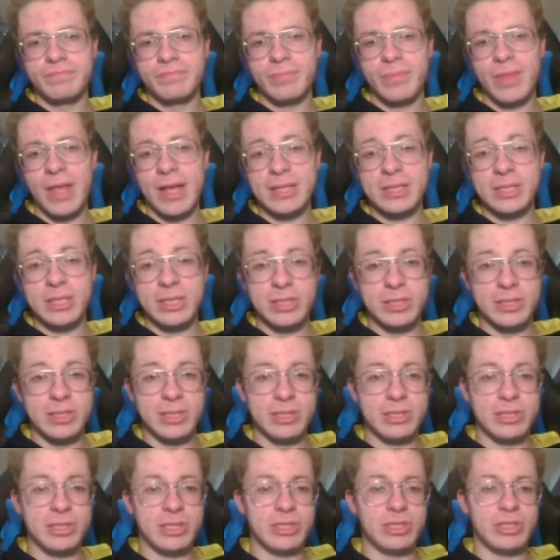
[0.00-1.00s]
that's his
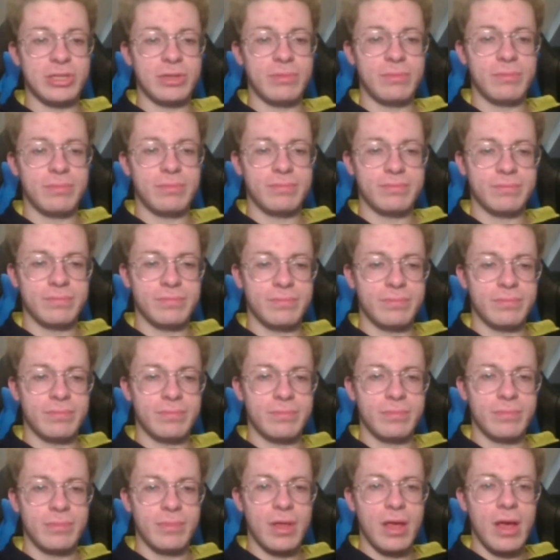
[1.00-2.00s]
decision.
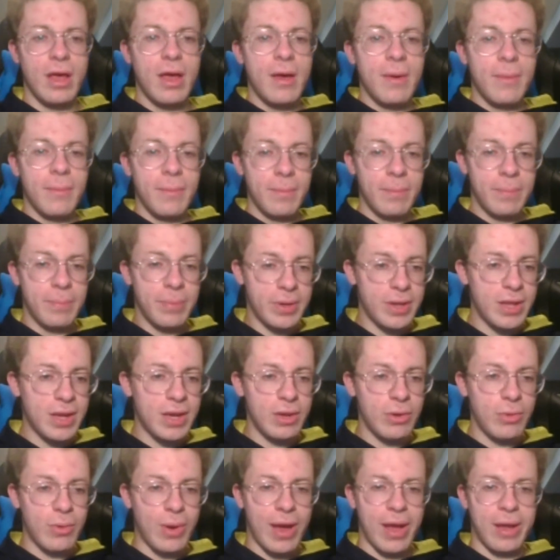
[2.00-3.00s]
But
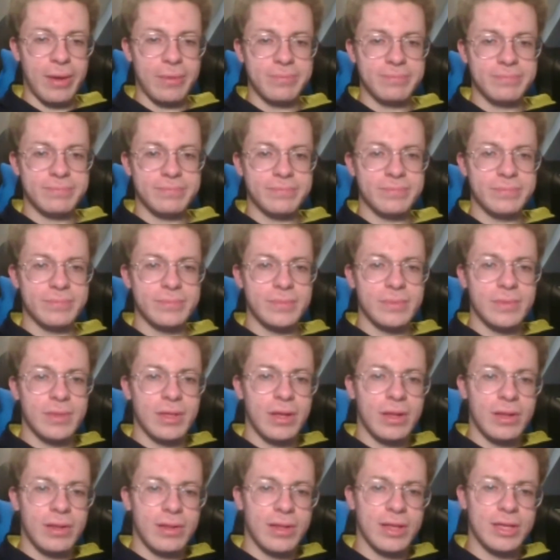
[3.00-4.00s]
anyway,
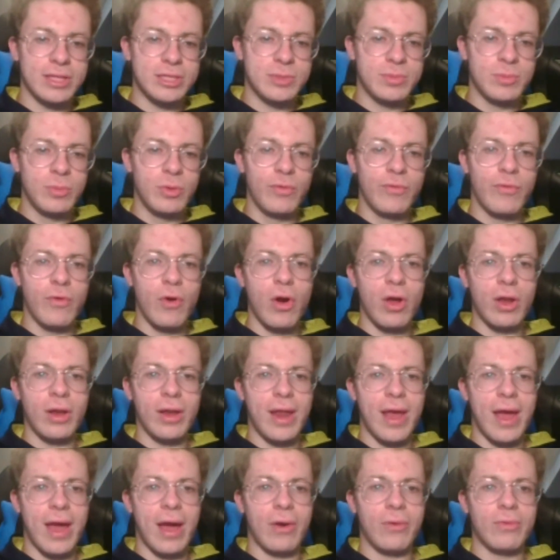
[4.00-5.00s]
let's move
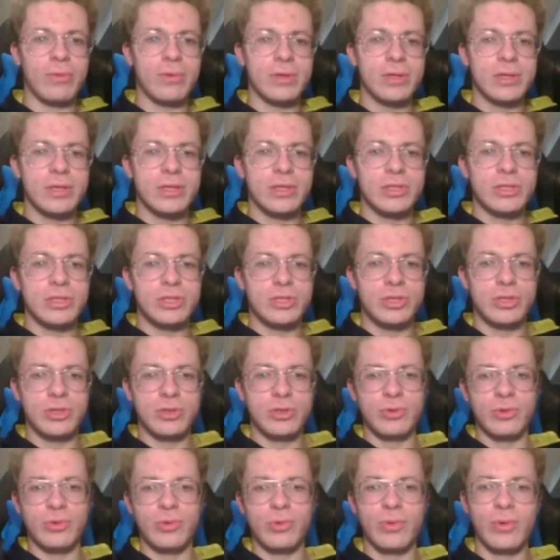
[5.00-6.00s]
on now
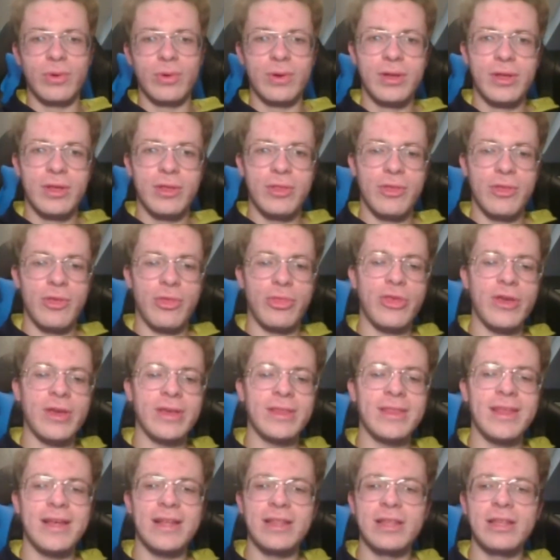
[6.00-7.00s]
to the
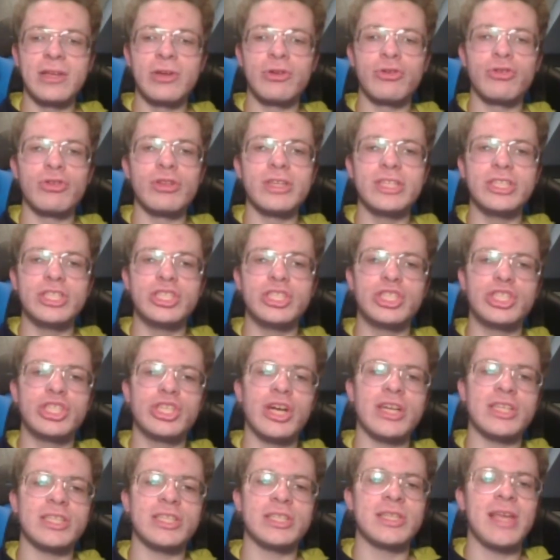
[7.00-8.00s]
thing that literally
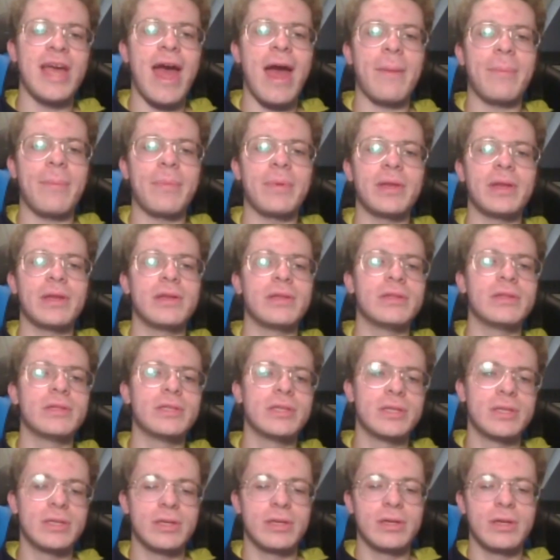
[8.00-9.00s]
just happened
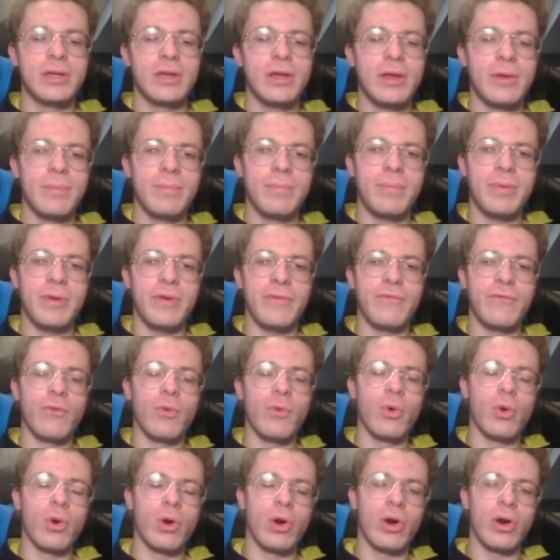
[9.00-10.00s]

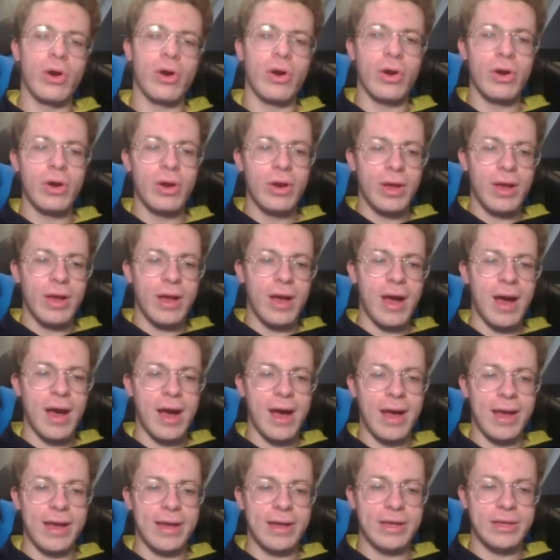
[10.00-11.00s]
before
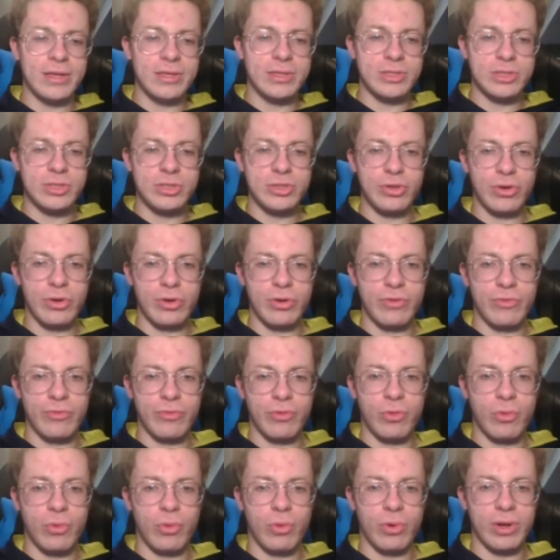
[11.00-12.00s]
I started
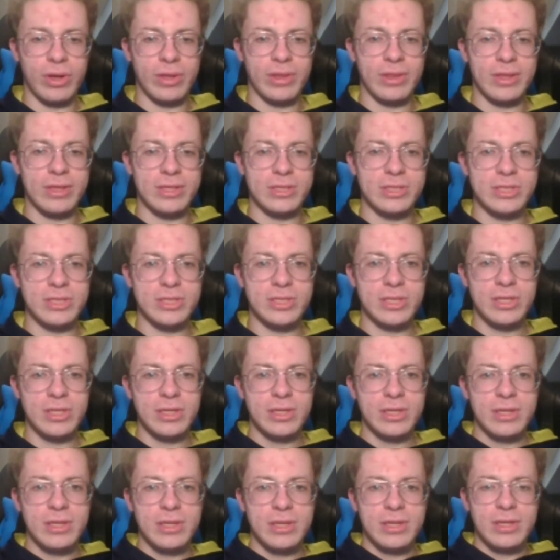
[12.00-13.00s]
recording this.
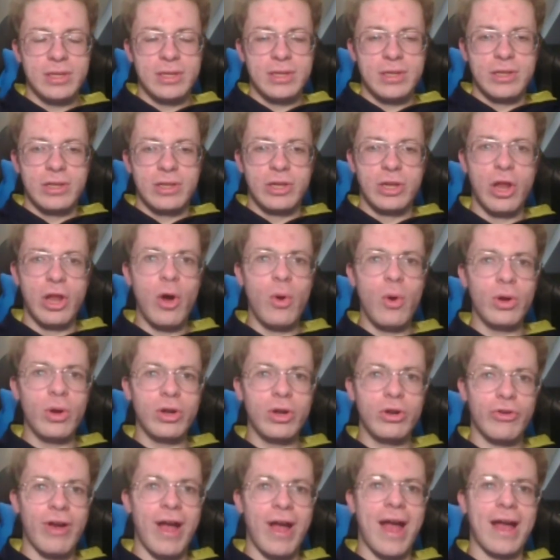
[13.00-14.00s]
Noah
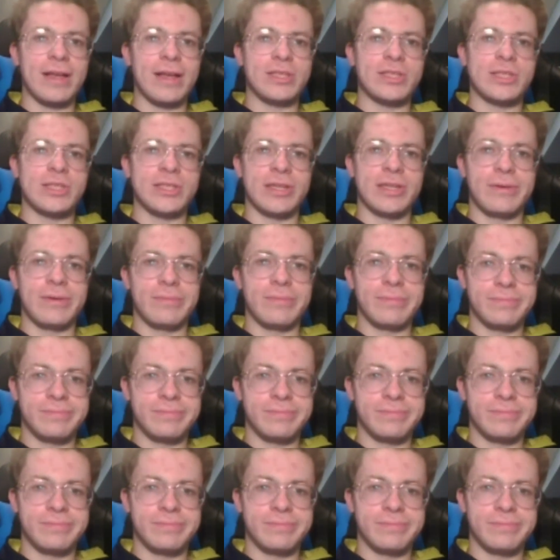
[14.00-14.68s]
Gragson.